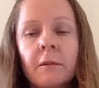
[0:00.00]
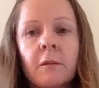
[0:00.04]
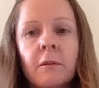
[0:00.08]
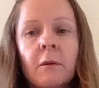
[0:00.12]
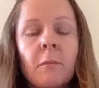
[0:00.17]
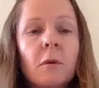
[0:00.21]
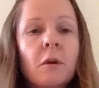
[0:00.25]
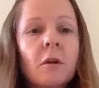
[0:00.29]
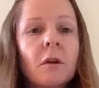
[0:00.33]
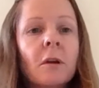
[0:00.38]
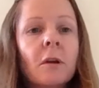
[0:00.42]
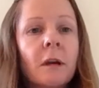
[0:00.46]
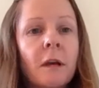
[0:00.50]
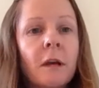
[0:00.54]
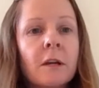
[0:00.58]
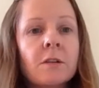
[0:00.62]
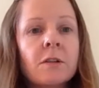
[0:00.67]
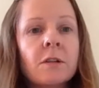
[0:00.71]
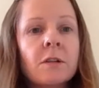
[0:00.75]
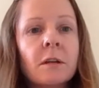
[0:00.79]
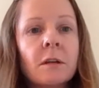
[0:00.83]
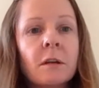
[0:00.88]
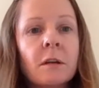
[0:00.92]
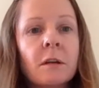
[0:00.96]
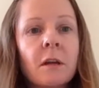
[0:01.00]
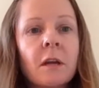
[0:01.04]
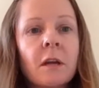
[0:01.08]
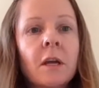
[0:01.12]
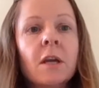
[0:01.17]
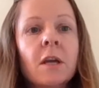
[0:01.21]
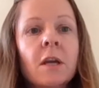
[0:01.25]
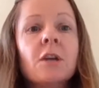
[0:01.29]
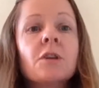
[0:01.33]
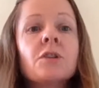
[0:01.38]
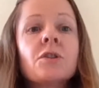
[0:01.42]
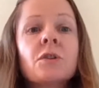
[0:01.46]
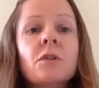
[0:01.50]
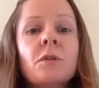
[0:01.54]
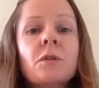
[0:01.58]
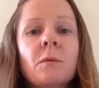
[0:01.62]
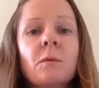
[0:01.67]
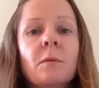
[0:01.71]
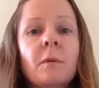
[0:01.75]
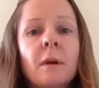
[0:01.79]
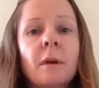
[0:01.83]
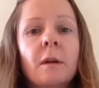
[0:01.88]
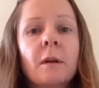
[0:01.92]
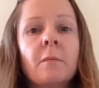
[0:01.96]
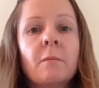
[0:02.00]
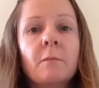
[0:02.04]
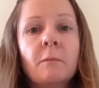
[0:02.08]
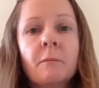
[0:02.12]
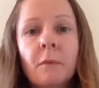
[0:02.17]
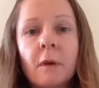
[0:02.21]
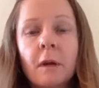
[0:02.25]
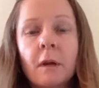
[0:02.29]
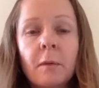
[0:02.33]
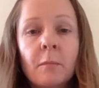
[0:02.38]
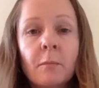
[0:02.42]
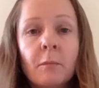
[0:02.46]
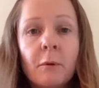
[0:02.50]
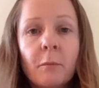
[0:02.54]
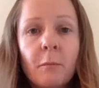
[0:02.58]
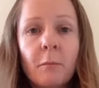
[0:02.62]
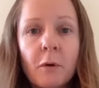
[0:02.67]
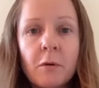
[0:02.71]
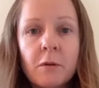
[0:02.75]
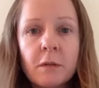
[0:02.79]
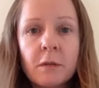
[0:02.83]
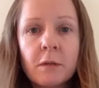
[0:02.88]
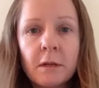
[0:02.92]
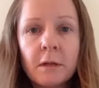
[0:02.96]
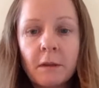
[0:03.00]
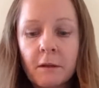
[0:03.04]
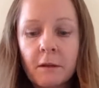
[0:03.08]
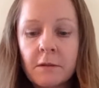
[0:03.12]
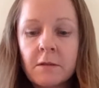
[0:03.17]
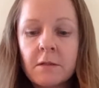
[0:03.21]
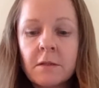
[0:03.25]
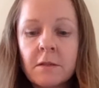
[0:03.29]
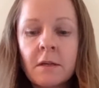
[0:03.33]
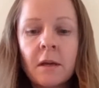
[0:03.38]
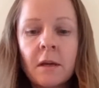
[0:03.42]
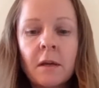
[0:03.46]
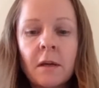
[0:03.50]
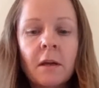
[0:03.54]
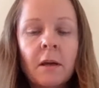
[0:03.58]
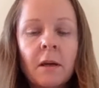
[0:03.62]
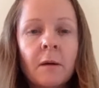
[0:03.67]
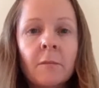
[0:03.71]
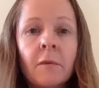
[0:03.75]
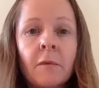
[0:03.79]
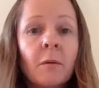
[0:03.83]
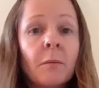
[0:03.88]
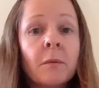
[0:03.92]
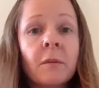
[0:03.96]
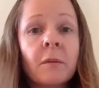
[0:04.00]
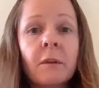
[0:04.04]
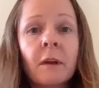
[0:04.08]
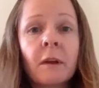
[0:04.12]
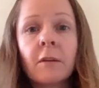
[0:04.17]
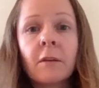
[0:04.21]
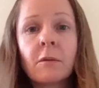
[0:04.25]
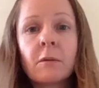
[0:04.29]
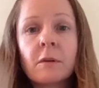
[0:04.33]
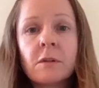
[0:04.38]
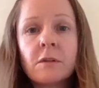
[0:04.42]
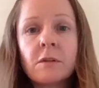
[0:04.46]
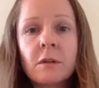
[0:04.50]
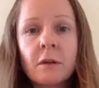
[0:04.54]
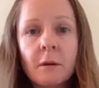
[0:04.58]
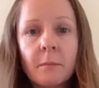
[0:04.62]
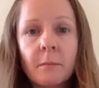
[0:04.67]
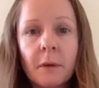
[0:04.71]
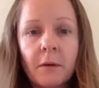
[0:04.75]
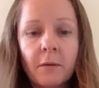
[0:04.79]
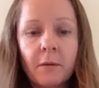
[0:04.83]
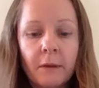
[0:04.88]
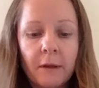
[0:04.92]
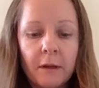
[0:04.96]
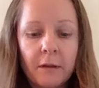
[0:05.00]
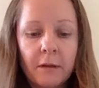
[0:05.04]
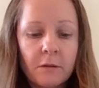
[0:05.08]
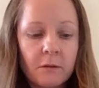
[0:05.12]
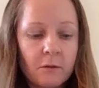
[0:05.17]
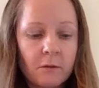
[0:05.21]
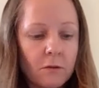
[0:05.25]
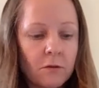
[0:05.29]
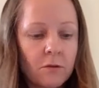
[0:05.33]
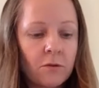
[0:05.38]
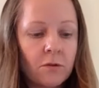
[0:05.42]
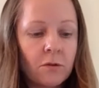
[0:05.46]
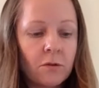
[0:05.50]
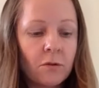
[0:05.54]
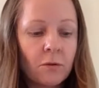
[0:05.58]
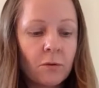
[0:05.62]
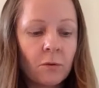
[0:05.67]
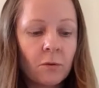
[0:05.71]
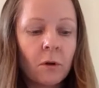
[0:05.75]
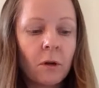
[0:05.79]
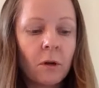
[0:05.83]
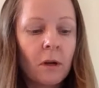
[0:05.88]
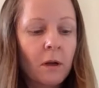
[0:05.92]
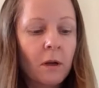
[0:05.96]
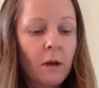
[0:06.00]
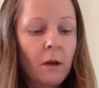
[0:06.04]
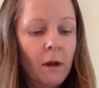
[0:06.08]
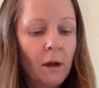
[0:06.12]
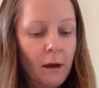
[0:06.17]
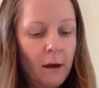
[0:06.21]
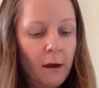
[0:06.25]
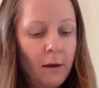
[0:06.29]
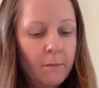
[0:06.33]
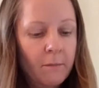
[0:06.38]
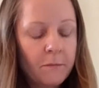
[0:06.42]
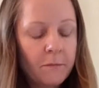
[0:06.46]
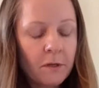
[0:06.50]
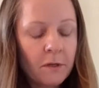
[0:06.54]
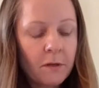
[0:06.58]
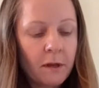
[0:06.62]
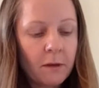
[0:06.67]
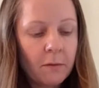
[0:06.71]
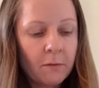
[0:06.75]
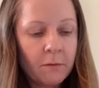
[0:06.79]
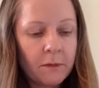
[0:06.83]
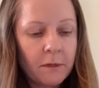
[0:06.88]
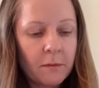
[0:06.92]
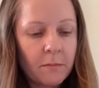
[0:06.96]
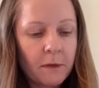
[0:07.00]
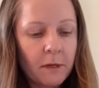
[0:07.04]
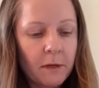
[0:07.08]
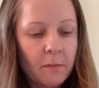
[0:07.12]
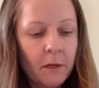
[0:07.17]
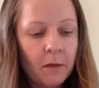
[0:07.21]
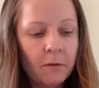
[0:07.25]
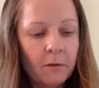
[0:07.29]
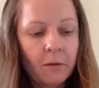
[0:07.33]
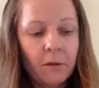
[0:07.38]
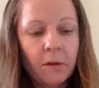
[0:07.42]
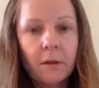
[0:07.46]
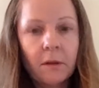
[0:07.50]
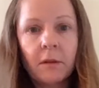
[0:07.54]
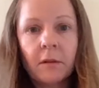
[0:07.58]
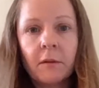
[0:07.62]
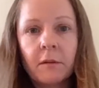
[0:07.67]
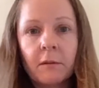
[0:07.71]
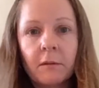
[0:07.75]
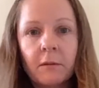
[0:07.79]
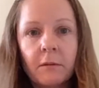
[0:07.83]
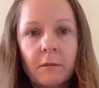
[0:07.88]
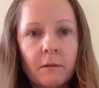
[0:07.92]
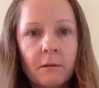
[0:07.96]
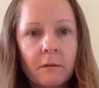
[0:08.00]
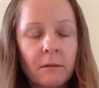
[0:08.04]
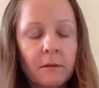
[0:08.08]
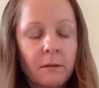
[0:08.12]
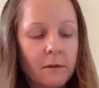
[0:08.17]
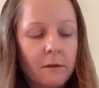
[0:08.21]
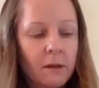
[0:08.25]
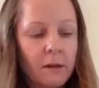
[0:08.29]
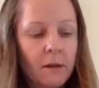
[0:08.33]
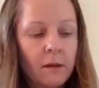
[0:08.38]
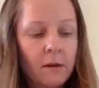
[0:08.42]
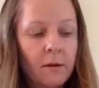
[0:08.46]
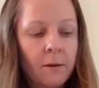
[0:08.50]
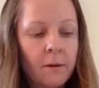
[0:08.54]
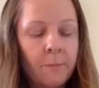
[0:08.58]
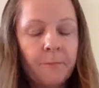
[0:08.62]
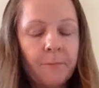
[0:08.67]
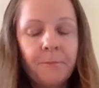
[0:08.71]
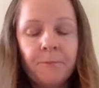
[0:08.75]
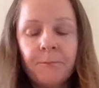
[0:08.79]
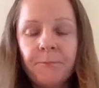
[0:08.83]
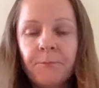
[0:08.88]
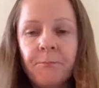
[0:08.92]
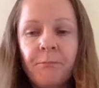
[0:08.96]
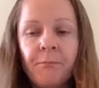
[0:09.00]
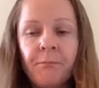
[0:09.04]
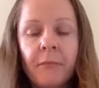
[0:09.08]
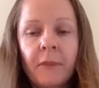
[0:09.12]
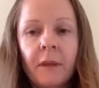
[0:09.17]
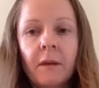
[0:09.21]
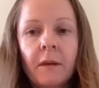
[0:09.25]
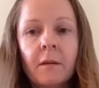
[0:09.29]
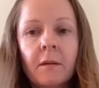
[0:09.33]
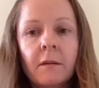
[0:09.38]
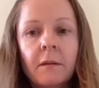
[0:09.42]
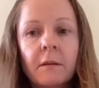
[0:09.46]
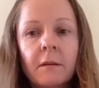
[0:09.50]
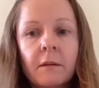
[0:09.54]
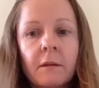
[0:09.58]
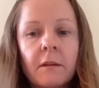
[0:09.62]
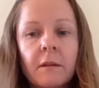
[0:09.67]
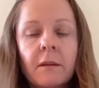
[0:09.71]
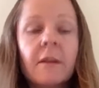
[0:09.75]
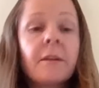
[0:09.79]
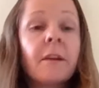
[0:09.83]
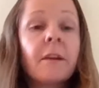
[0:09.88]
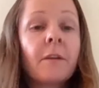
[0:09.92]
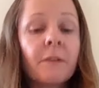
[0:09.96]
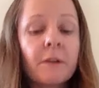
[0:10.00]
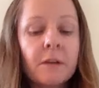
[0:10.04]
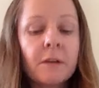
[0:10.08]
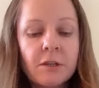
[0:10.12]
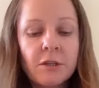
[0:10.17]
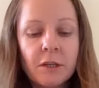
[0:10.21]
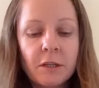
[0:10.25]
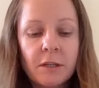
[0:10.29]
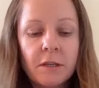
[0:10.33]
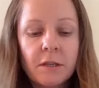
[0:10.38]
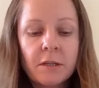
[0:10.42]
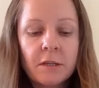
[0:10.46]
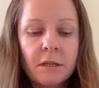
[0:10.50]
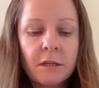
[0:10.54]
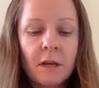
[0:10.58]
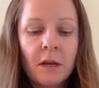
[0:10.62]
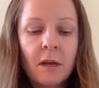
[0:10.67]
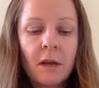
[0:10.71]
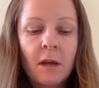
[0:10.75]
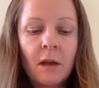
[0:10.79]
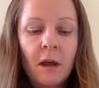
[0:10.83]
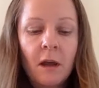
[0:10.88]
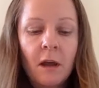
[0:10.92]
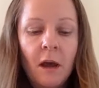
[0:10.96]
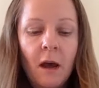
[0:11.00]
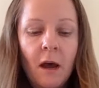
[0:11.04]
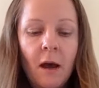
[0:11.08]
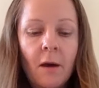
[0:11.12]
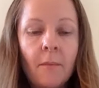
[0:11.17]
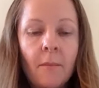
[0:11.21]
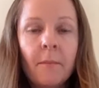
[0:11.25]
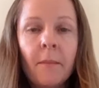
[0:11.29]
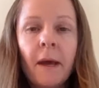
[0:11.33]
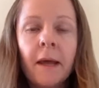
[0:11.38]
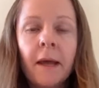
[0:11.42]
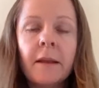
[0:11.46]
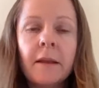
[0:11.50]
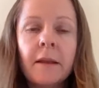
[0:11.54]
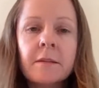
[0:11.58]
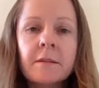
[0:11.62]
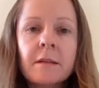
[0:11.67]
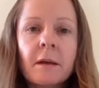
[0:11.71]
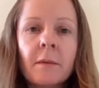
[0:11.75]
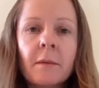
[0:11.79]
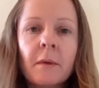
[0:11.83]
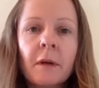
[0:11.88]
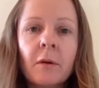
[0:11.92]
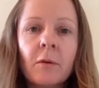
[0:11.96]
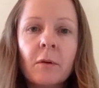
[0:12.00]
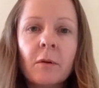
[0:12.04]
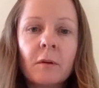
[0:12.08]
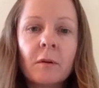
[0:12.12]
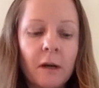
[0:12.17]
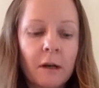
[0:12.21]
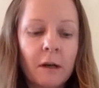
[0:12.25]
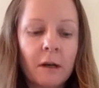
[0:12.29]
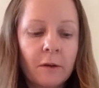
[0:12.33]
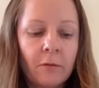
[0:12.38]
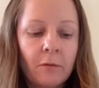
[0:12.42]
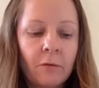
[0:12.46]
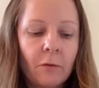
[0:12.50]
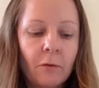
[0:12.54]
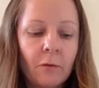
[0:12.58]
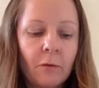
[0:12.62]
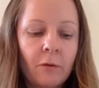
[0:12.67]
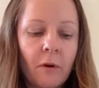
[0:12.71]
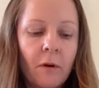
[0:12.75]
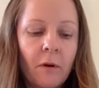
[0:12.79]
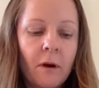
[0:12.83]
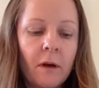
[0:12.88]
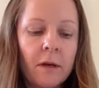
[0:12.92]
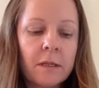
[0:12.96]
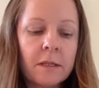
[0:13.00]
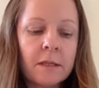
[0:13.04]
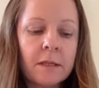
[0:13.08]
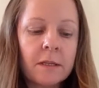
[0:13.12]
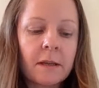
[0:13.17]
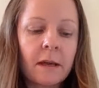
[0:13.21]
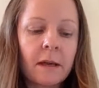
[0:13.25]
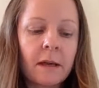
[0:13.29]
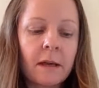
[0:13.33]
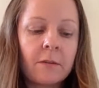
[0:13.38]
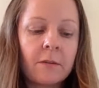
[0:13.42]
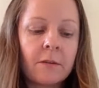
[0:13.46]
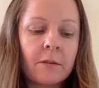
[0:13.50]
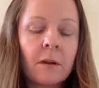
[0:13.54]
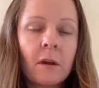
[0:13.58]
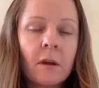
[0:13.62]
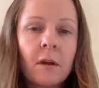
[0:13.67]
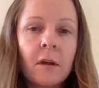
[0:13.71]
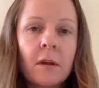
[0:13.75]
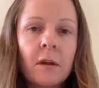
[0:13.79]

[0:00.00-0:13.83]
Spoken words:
communication issue in promoting this? There was another question about that too. So that was something about the definitions. And then somebody else also asked that